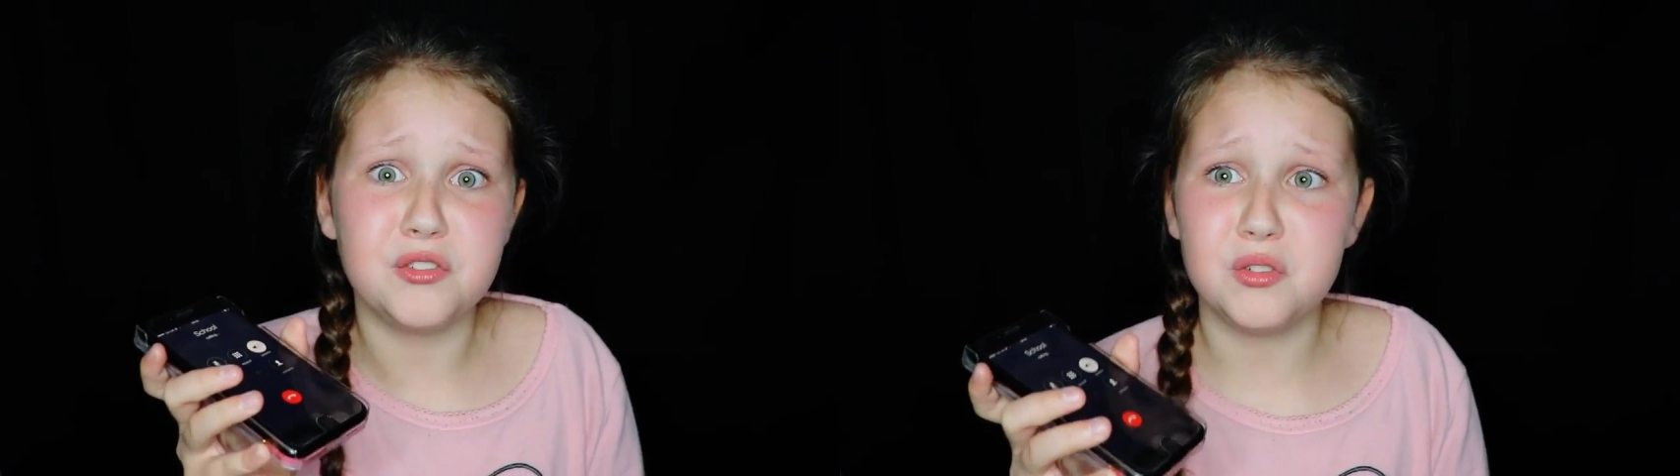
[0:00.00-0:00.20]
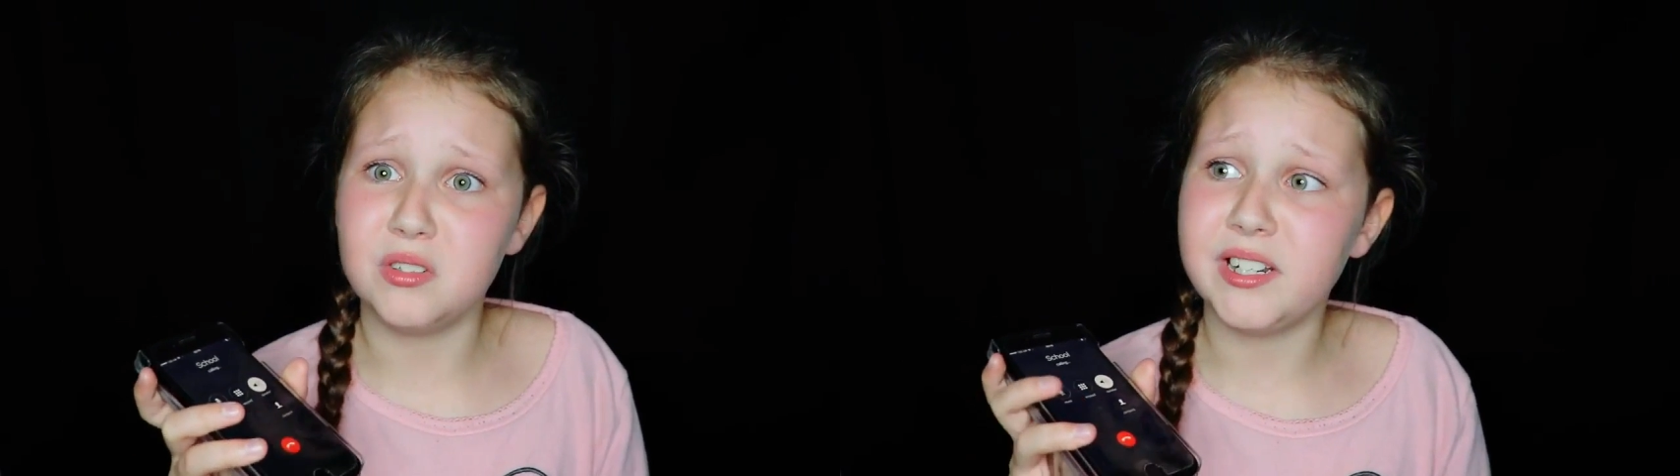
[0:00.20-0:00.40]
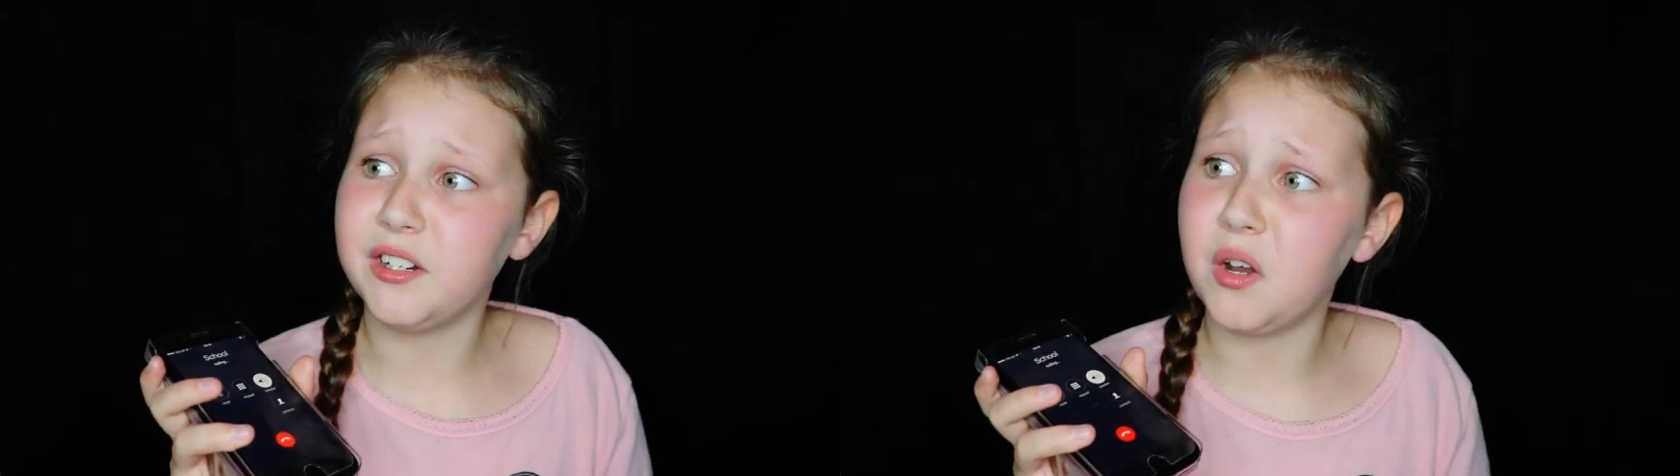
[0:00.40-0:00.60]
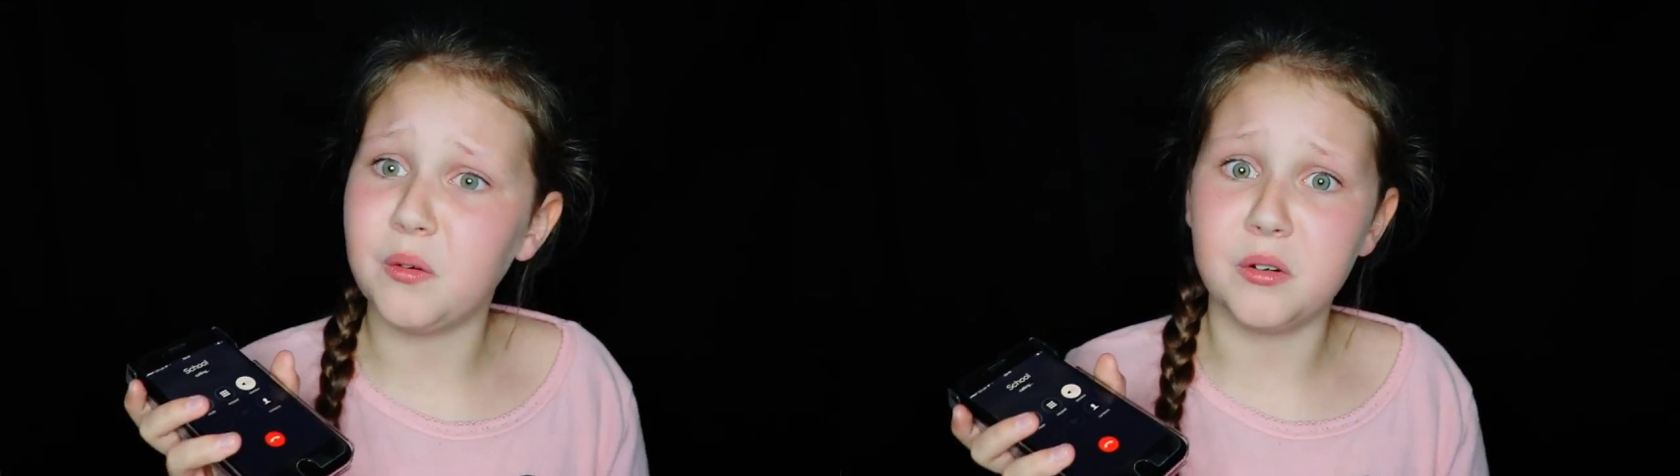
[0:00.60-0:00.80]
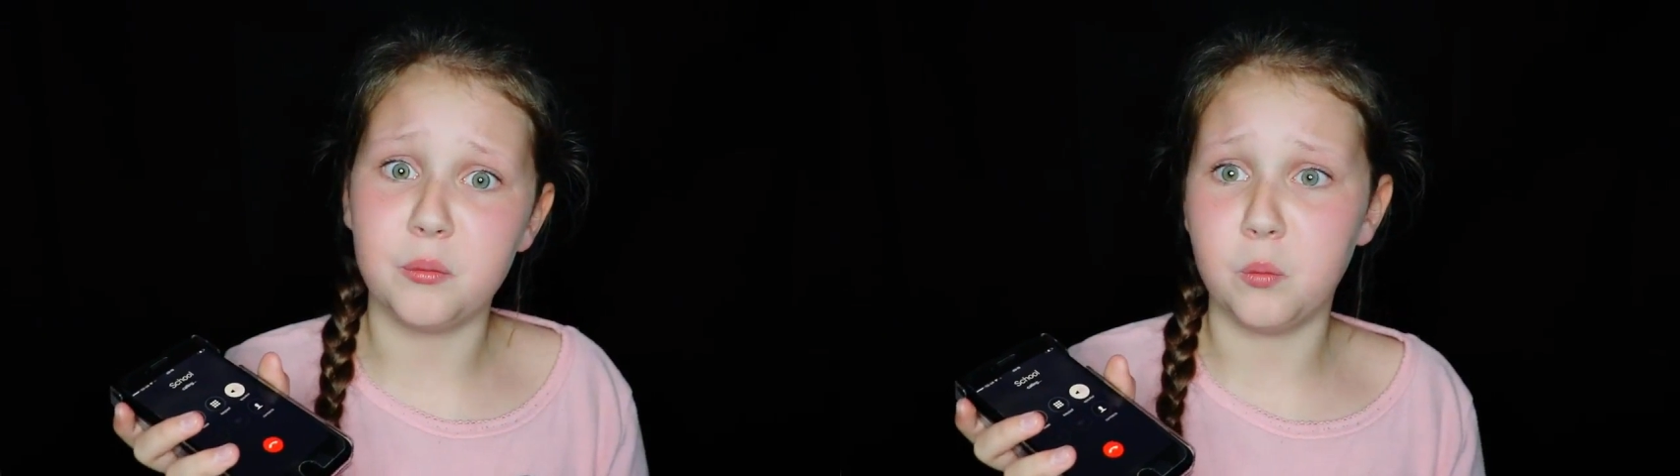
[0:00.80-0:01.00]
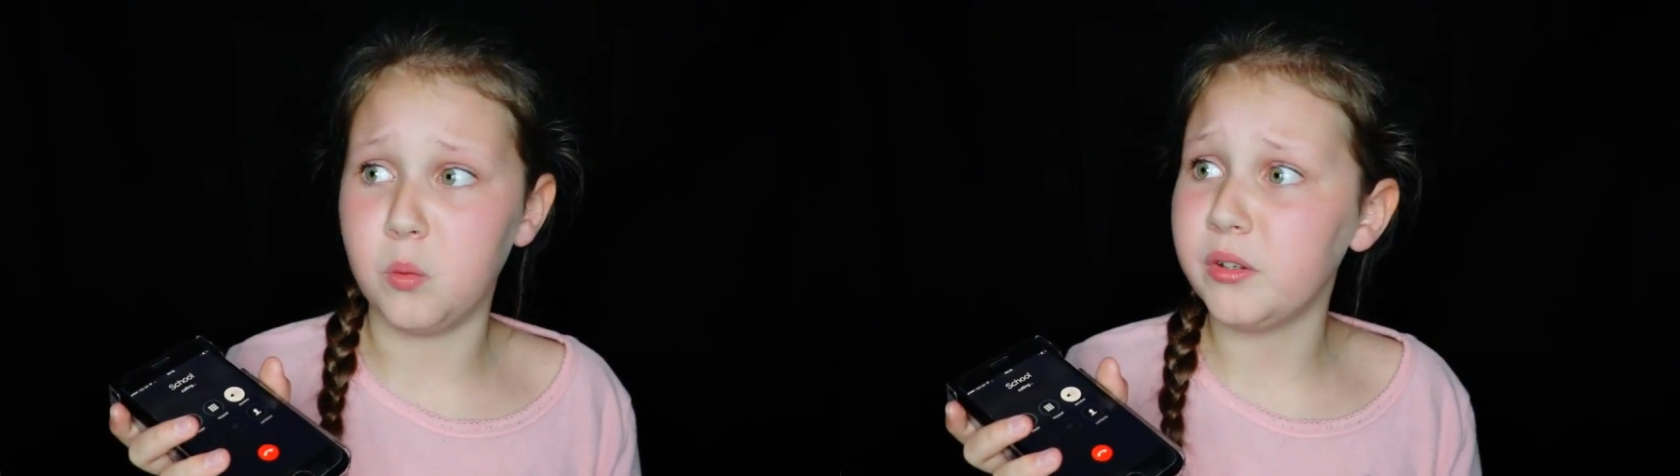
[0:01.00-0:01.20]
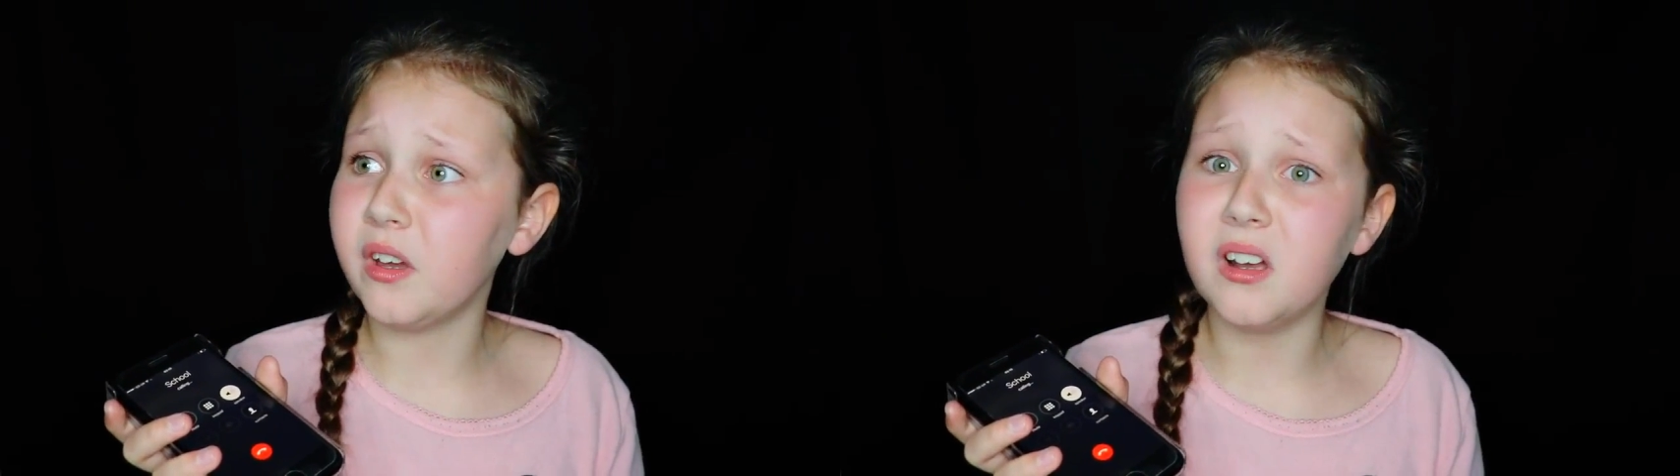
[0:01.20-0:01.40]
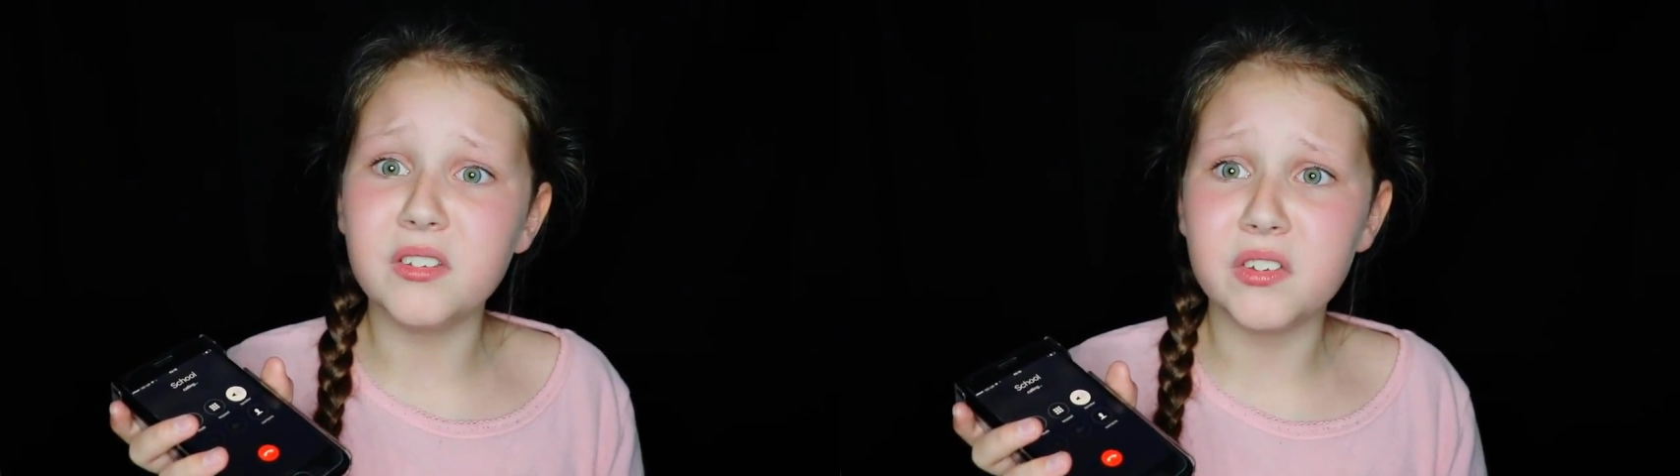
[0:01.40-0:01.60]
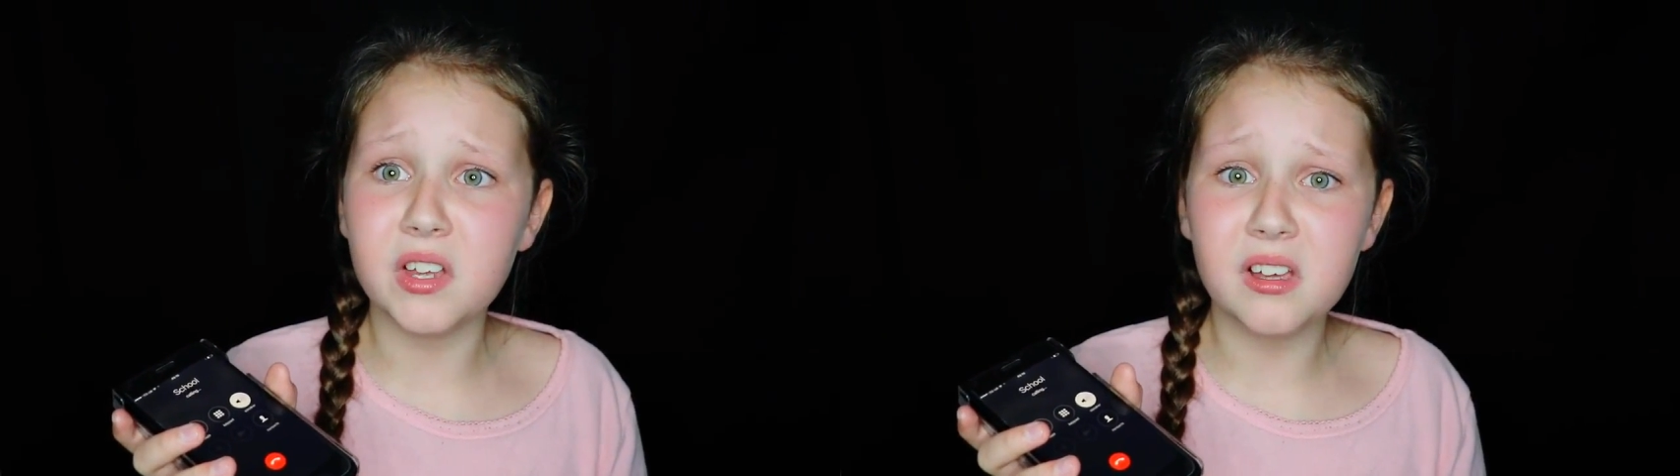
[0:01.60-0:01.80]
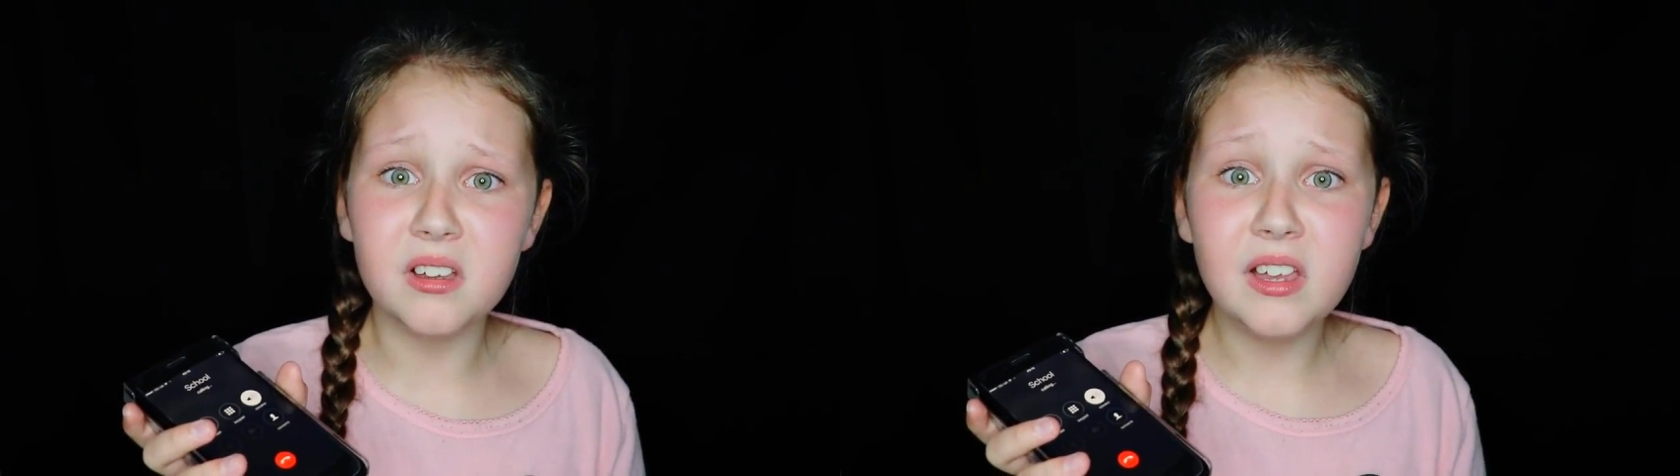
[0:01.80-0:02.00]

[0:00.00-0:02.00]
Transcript: surely no one would answer.